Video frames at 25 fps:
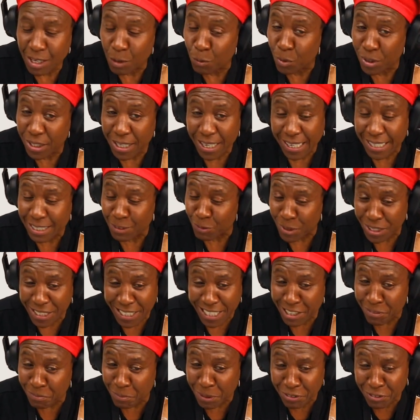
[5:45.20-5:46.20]
And um, then we
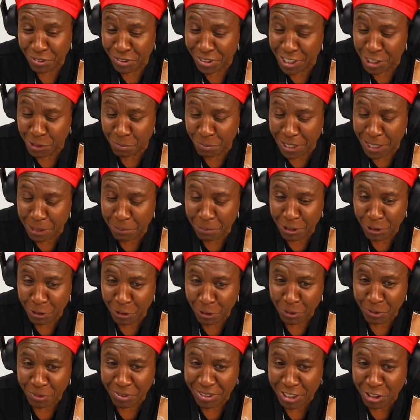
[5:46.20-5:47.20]
gave birth to this baby
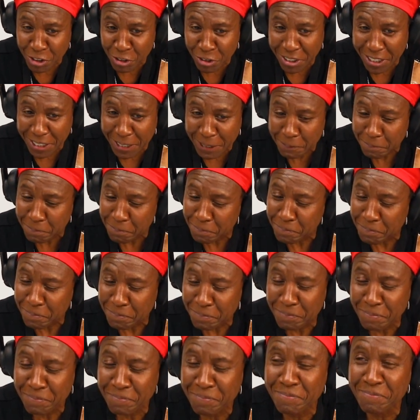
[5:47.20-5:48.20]
called Nigeria.
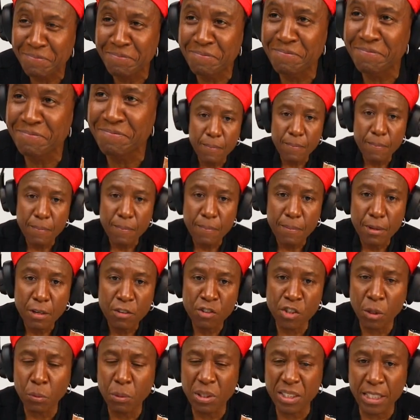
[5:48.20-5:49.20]

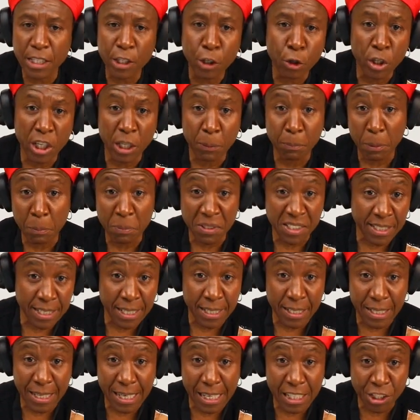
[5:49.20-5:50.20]
Someone said, oh, hip hop is
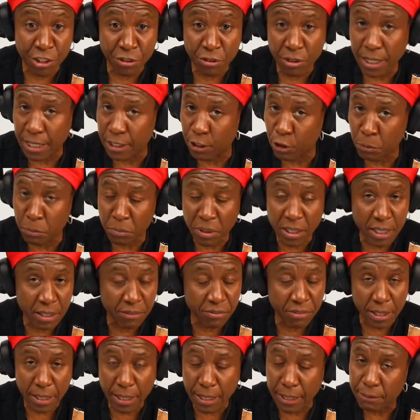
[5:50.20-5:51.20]
dead in Nigeria. I don't
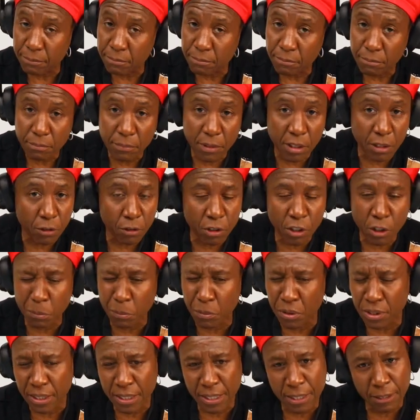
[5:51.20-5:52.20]
believe that. No,
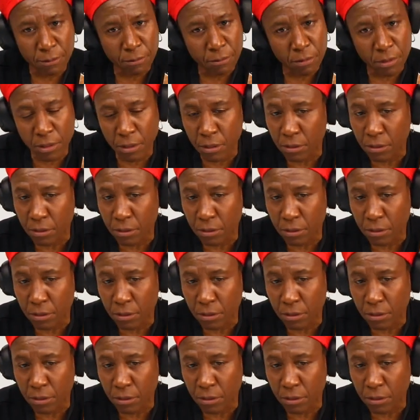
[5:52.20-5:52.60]
come on.